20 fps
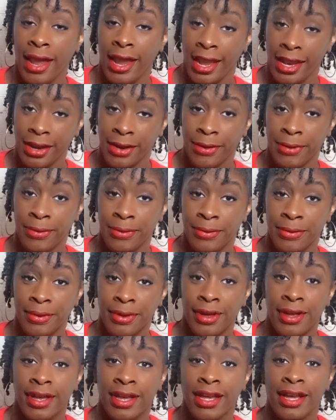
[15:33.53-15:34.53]
Anywho,
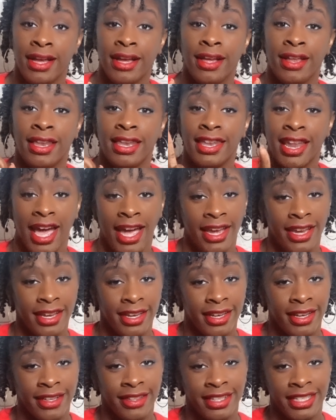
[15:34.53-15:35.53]

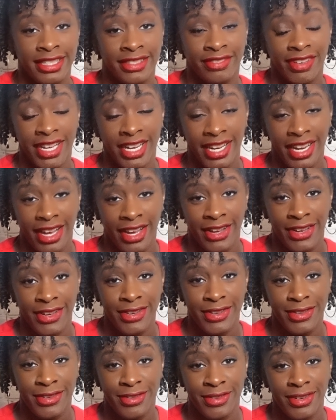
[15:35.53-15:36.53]
like this
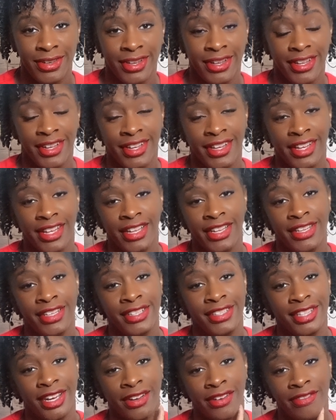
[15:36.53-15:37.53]
video.
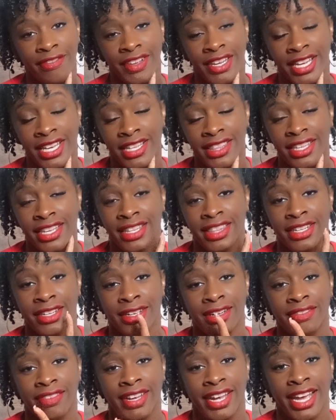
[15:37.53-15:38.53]
Don't forget to hit the
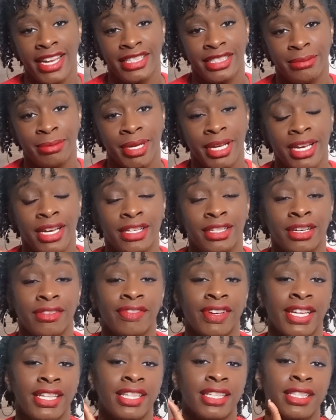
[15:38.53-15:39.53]
notification bell. Don't
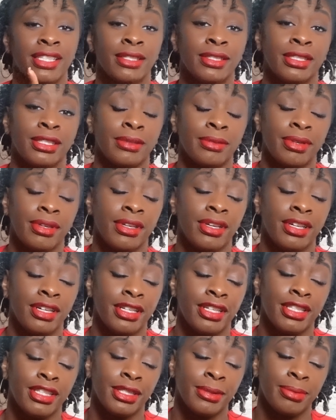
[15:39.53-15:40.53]
forget to hit
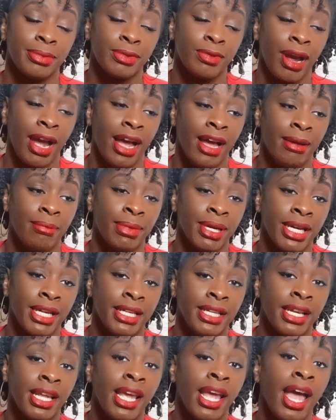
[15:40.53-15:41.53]
the subscribe
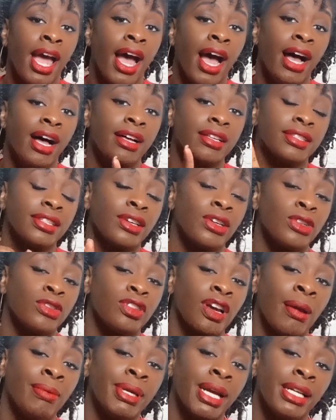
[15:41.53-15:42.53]
button. Also,
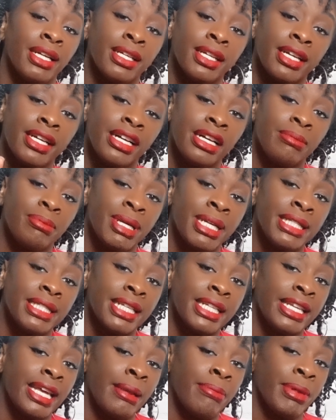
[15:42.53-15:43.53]
drop down in the comments
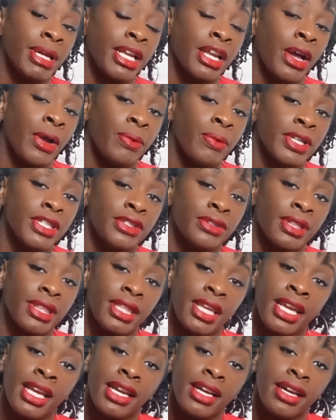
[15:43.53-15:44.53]
and let me know what you
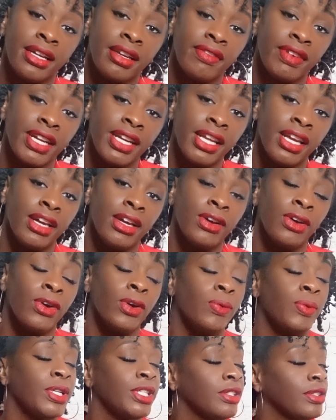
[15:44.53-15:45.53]
think of the video
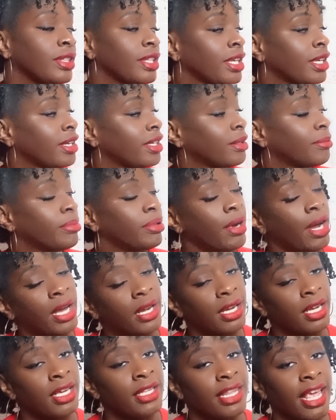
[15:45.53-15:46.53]
or what you think of the
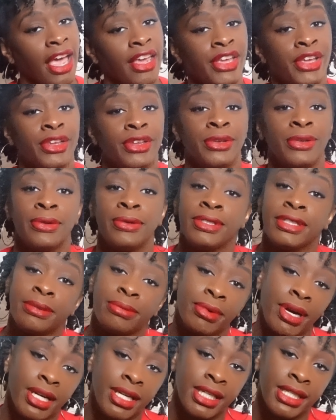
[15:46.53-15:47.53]
products, how you use the
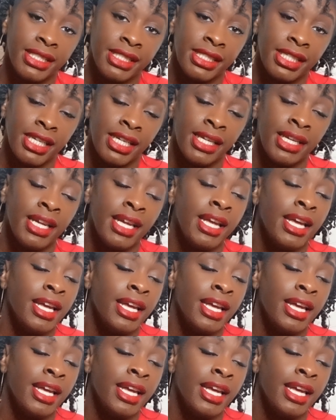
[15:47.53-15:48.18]
products yet.